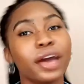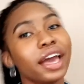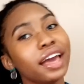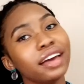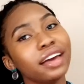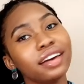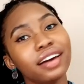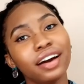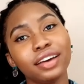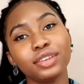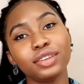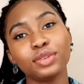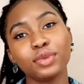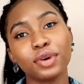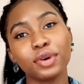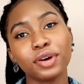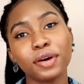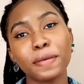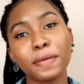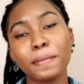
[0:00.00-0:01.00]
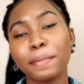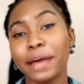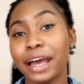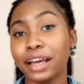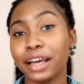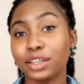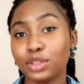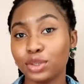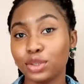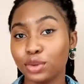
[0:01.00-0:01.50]
hey guys, welcome
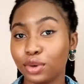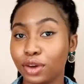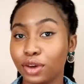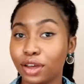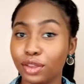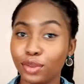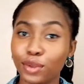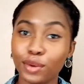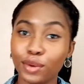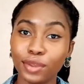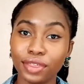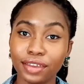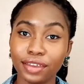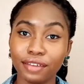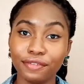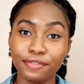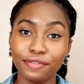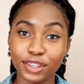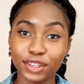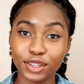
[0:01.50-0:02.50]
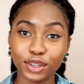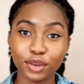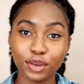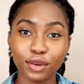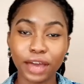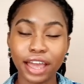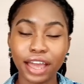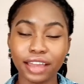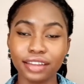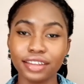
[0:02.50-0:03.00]
back to another video,
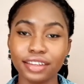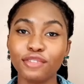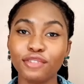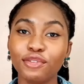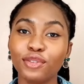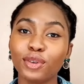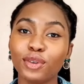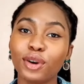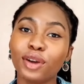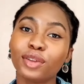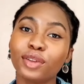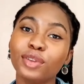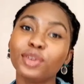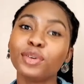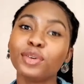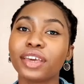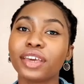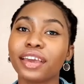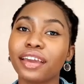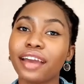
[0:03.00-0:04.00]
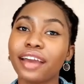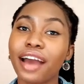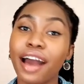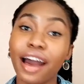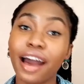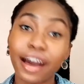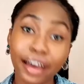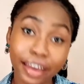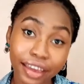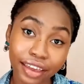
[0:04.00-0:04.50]
and if you are new here,
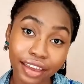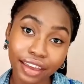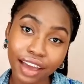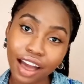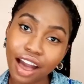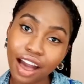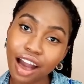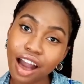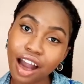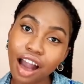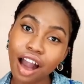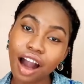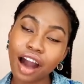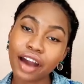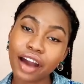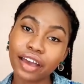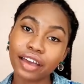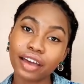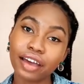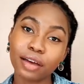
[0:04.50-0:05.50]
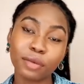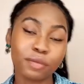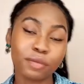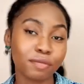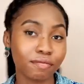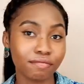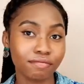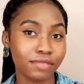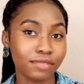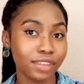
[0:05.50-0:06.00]
hi, I am
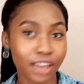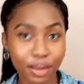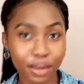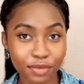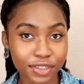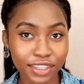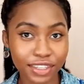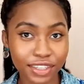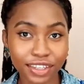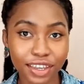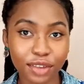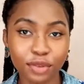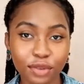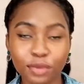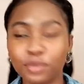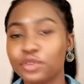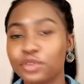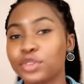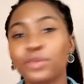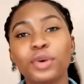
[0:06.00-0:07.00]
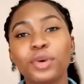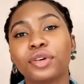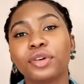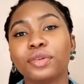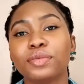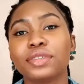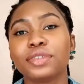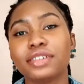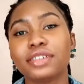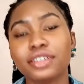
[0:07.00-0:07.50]
Damsey and most welcome
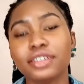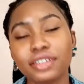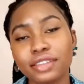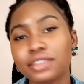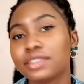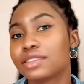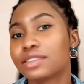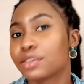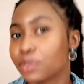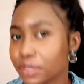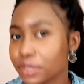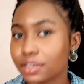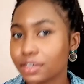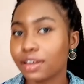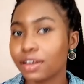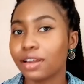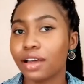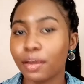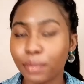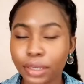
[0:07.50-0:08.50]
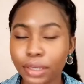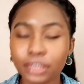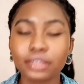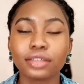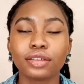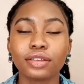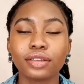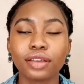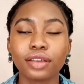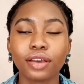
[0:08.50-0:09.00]
to this crystal
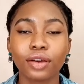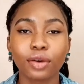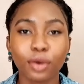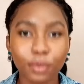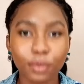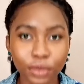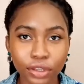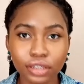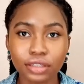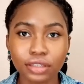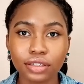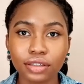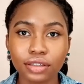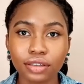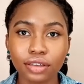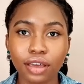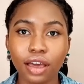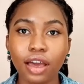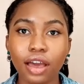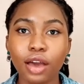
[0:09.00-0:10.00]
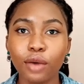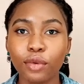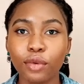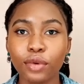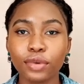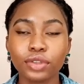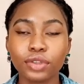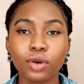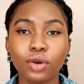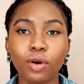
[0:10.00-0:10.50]
amazing community where we
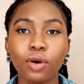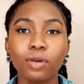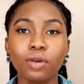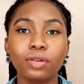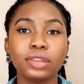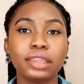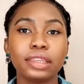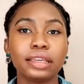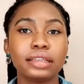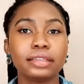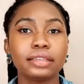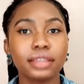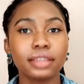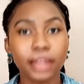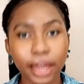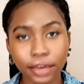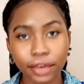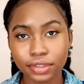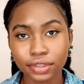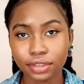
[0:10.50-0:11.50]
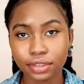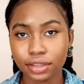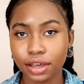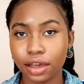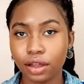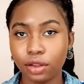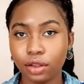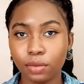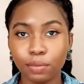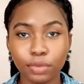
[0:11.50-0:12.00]
talk all things
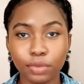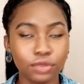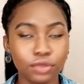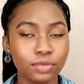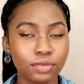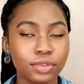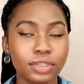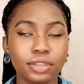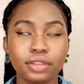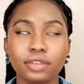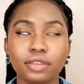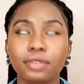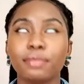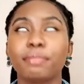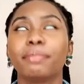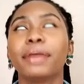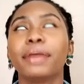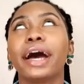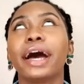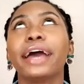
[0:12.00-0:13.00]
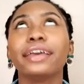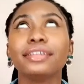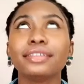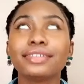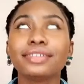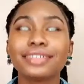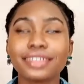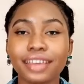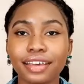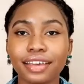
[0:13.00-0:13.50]
lifestyle, beauty,
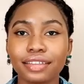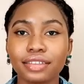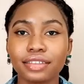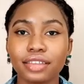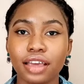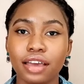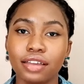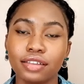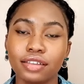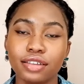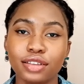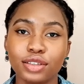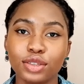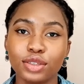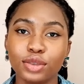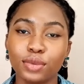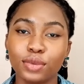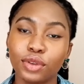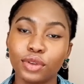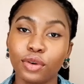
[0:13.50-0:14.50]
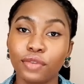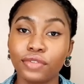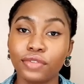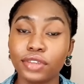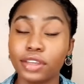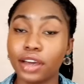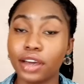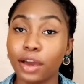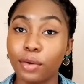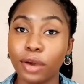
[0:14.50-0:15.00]
mindset, and a little bit of
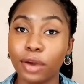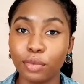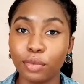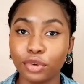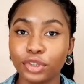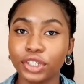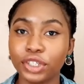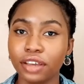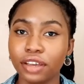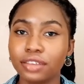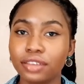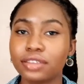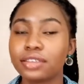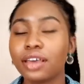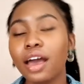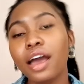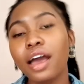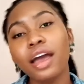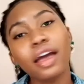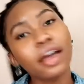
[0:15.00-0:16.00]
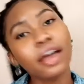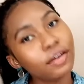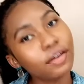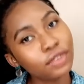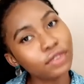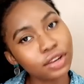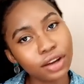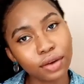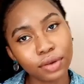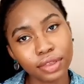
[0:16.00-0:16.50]
DIY projects
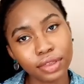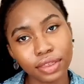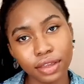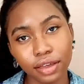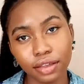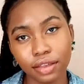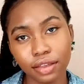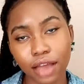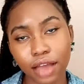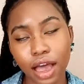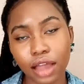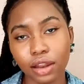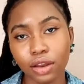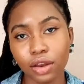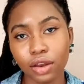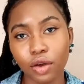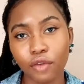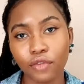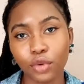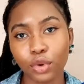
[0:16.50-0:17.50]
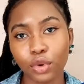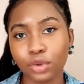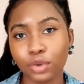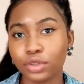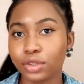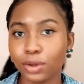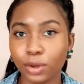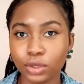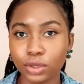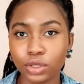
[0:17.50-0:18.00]
every now and then, and of
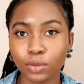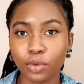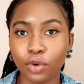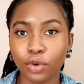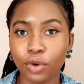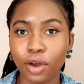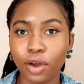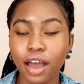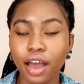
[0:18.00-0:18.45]
course lots more.